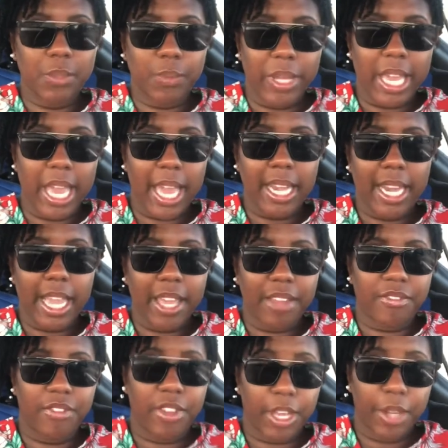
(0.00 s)
we had
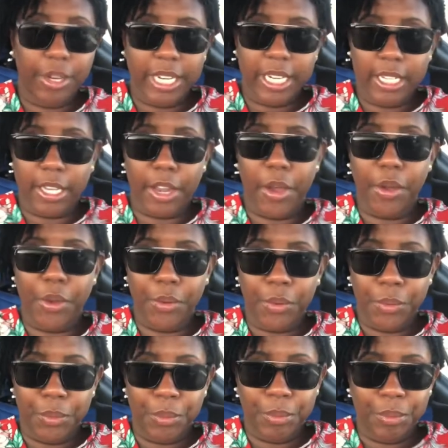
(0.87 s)
a very
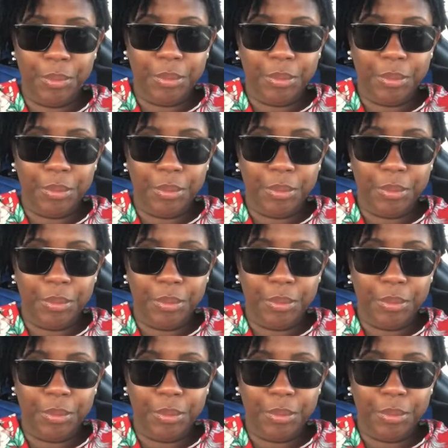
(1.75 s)
long